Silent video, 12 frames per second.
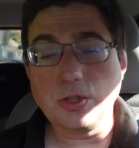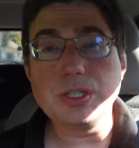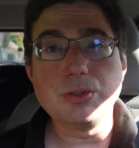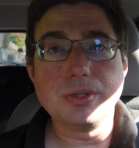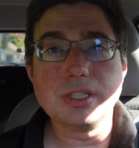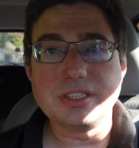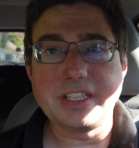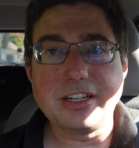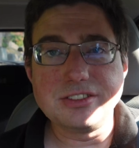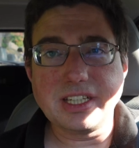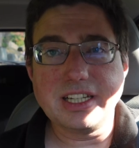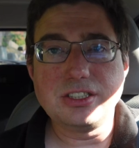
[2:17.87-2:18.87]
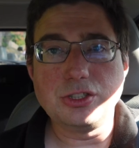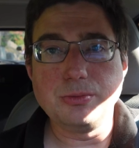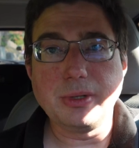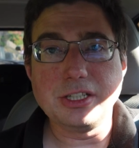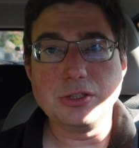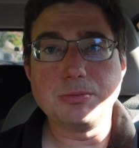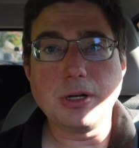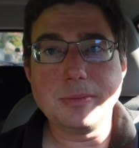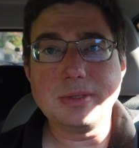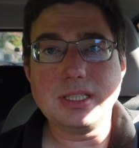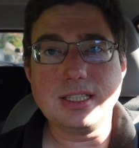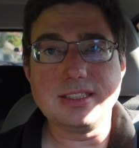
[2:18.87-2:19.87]
only real downside to my new
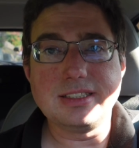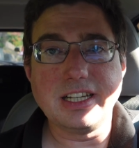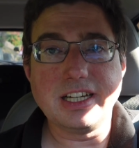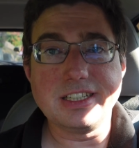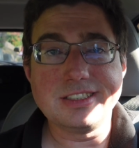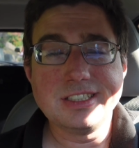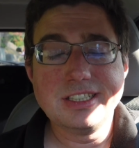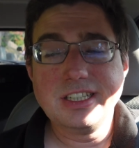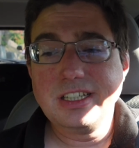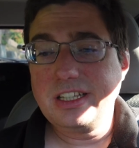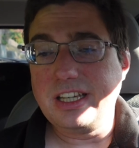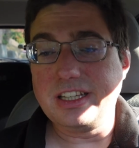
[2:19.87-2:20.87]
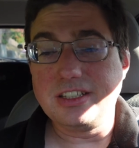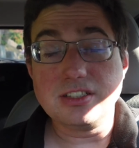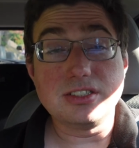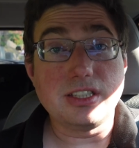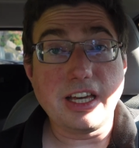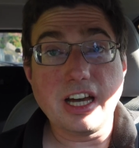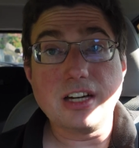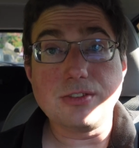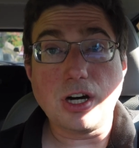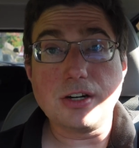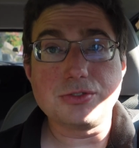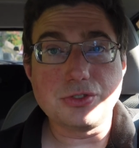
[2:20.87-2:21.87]
apartment is that it doesn't have
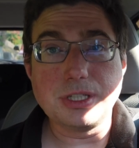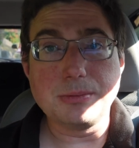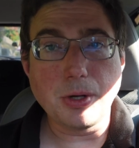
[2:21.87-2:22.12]
off-street